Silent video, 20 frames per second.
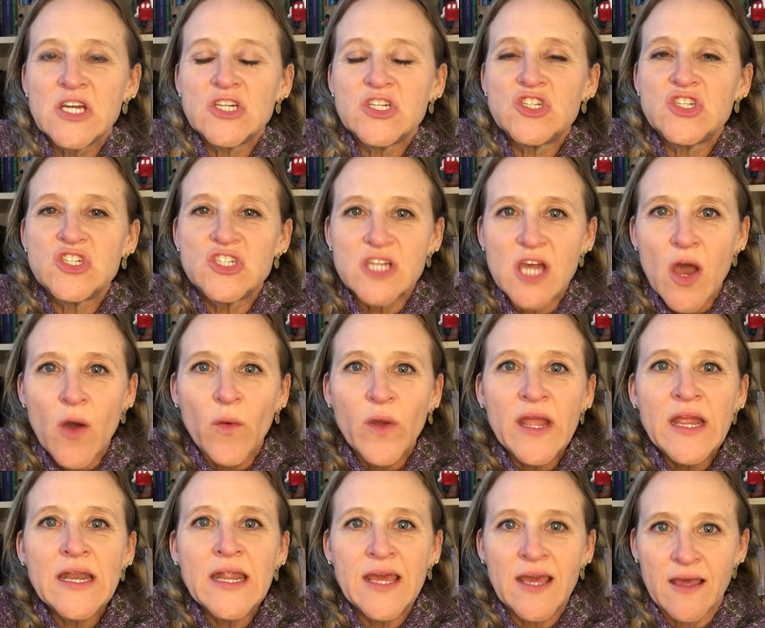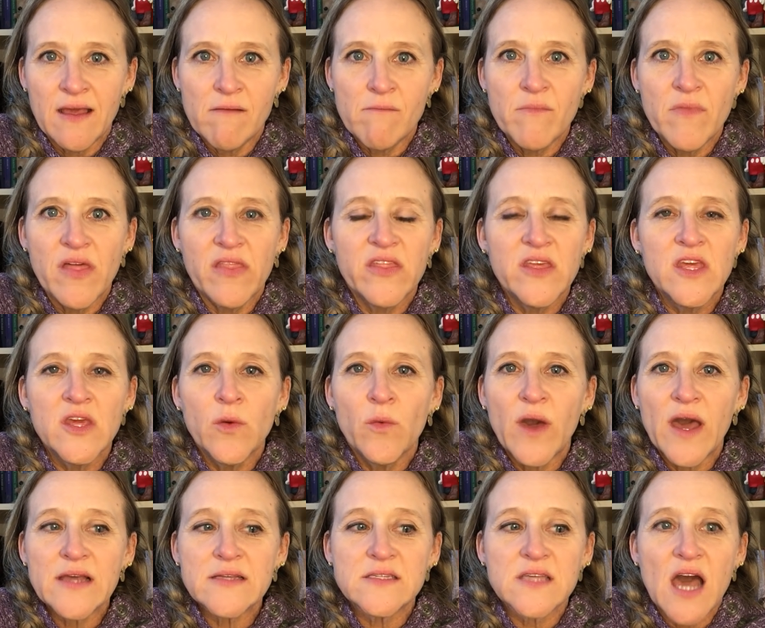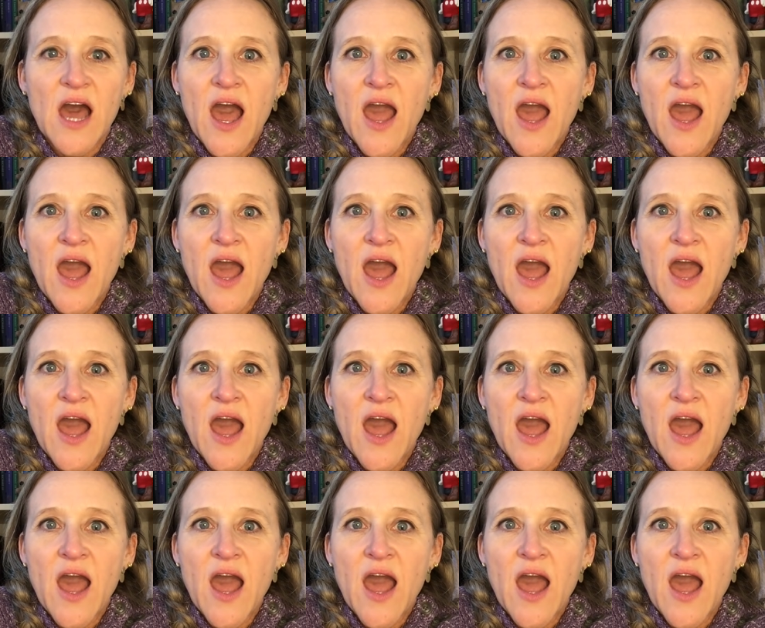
showing him the US.